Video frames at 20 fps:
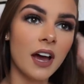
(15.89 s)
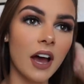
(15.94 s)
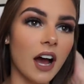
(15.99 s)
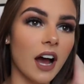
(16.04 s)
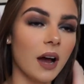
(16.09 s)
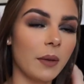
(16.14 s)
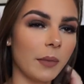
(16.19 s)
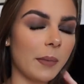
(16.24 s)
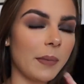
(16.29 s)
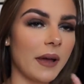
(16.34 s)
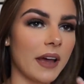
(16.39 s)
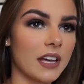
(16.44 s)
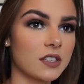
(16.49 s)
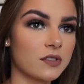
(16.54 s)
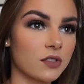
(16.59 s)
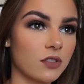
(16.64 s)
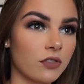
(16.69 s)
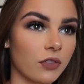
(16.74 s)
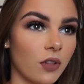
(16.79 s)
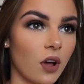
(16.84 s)
My
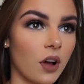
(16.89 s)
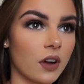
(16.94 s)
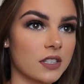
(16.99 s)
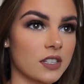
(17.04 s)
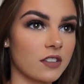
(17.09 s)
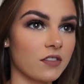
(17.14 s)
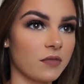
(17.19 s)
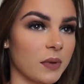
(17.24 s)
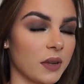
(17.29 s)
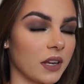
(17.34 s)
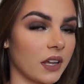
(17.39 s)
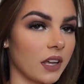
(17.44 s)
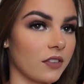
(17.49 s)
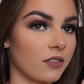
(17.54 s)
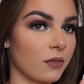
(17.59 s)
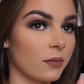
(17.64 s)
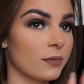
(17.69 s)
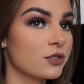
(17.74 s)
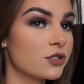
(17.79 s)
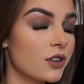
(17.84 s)
past two vlogs have been like
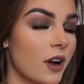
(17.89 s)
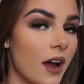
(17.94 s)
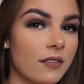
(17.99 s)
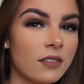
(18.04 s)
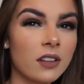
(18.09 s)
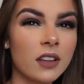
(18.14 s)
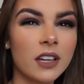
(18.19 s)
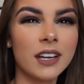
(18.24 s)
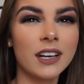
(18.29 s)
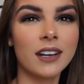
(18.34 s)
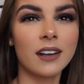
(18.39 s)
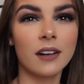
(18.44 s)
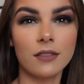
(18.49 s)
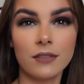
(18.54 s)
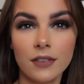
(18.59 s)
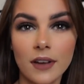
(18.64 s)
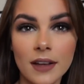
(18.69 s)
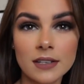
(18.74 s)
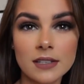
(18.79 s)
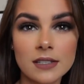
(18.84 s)
from traveling and
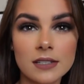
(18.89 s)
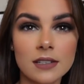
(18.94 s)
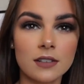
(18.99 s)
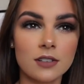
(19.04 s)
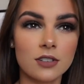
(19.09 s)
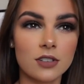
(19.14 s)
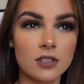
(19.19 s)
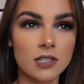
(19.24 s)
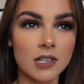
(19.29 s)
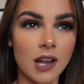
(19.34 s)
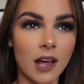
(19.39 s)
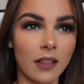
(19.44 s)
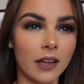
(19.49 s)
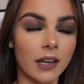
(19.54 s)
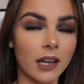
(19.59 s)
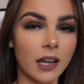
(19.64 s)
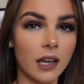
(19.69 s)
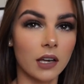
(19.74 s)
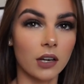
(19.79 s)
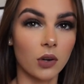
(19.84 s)
events and just not
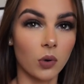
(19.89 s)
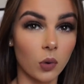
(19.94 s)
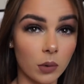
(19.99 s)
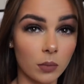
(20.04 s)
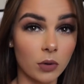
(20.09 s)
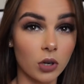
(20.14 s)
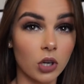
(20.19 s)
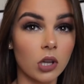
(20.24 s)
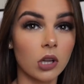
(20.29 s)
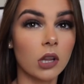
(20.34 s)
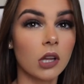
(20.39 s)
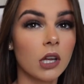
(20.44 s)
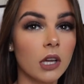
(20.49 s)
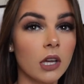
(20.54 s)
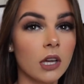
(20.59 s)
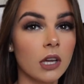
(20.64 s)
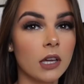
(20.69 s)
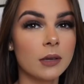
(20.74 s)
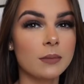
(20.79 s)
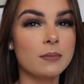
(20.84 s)
like a normal
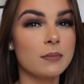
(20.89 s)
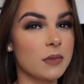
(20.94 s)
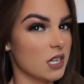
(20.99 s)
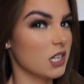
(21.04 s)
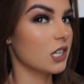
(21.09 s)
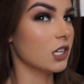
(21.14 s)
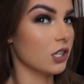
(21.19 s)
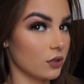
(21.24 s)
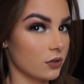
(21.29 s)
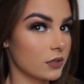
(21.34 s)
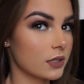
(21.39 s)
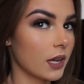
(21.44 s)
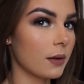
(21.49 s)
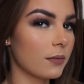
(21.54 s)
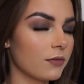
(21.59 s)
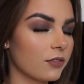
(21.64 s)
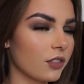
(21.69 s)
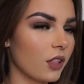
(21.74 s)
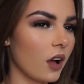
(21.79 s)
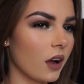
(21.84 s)
me and you
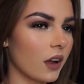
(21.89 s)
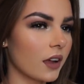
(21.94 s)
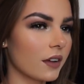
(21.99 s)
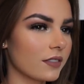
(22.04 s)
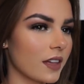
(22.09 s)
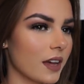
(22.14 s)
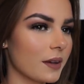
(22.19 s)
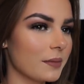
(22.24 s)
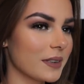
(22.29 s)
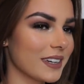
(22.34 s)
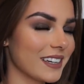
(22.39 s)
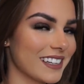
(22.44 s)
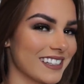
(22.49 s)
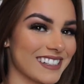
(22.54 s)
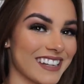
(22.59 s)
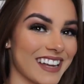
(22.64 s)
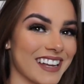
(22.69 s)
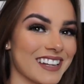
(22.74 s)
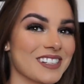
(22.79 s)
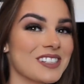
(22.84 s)
type vlog, if that makes
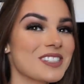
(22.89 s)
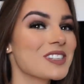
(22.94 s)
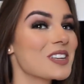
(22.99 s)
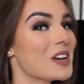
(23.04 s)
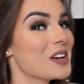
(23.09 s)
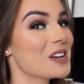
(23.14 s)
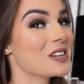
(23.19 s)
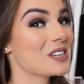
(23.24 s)
sense.